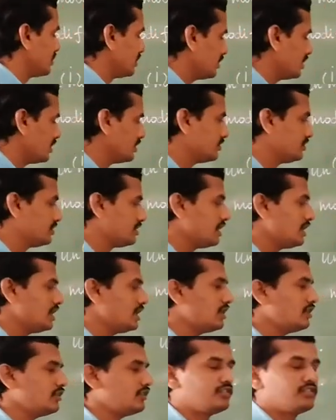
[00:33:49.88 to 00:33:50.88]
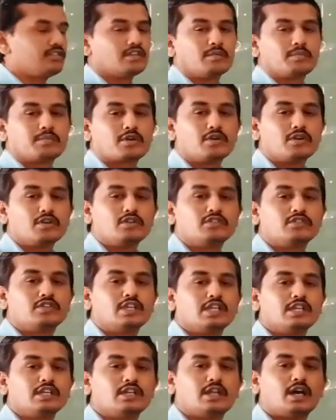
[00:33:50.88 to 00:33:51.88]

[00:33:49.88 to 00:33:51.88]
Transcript: the gene is producing